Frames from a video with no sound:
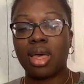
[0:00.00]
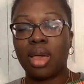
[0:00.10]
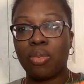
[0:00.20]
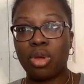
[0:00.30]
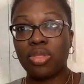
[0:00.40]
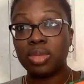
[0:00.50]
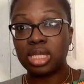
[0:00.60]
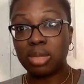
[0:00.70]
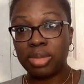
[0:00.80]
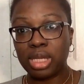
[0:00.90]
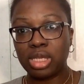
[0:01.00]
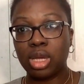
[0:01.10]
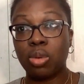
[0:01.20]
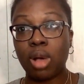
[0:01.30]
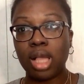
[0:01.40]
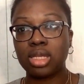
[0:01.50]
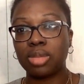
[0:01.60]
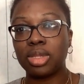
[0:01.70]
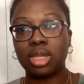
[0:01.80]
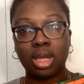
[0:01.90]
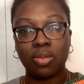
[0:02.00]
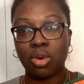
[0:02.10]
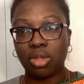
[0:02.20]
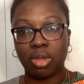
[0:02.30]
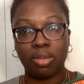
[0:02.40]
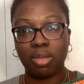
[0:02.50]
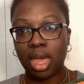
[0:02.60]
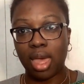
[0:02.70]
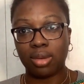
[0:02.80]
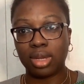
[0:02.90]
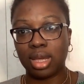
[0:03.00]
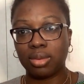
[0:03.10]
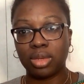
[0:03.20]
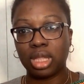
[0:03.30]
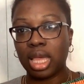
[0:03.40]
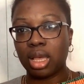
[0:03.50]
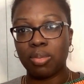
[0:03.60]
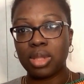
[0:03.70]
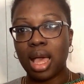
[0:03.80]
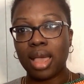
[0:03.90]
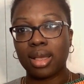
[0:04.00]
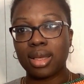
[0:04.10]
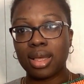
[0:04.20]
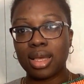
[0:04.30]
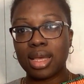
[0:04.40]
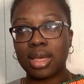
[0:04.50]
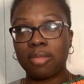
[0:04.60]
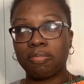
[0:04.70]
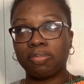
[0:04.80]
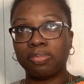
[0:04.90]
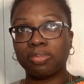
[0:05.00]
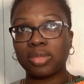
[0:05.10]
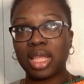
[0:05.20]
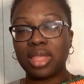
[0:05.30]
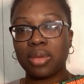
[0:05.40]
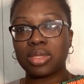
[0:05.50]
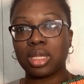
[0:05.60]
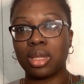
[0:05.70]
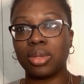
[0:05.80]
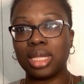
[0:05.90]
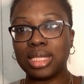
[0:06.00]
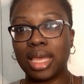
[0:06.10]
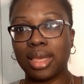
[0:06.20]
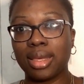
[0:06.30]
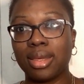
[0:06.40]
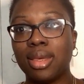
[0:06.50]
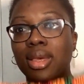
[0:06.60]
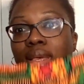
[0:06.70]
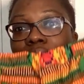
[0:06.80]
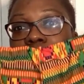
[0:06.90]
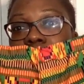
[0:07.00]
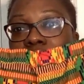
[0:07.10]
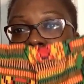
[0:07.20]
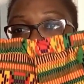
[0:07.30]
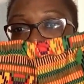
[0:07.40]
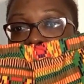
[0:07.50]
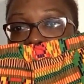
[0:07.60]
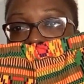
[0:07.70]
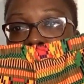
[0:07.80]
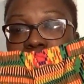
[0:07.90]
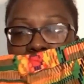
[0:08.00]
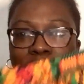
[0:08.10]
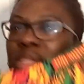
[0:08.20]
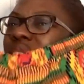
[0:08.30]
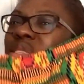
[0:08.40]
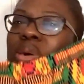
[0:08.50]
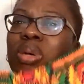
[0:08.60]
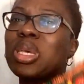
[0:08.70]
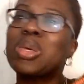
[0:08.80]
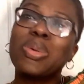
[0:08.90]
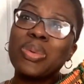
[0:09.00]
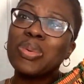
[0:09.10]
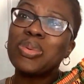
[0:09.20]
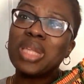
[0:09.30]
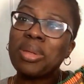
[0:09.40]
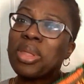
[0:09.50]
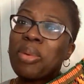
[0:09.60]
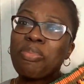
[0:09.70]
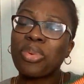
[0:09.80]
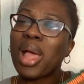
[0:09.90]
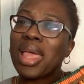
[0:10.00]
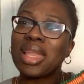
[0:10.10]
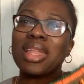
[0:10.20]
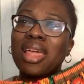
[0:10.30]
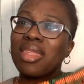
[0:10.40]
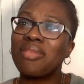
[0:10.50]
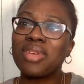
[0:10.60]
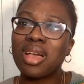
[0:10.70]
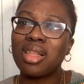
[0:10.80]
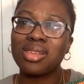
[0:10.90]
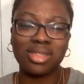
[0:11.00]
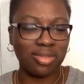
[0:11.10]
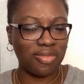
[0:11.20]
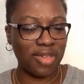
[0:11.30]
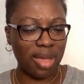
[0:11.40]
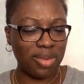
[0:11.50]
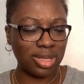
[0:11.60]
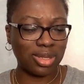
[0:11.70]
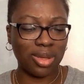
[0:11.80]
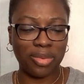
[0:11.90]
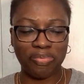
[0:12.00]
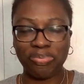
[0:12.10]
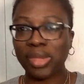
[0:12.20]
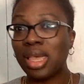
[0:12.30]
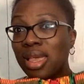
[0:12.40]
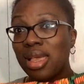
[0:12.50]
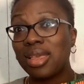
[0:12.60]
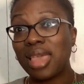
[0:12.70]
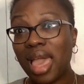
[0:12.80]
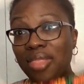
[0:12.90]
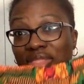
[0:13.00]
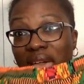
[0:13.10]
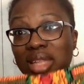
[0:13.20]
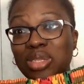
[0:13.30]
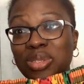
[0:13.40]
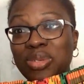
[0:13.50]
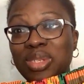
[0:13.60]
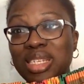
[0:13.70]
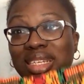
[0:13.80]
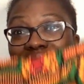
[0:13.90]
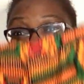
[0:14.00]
wore them to the beach, washed them, and then I wore them out with like a black, I think it was a Lola tank that I ended up wearing these with. But they're so cute and they're bright, and I love the colors of the fabric. So yeah, that is New Look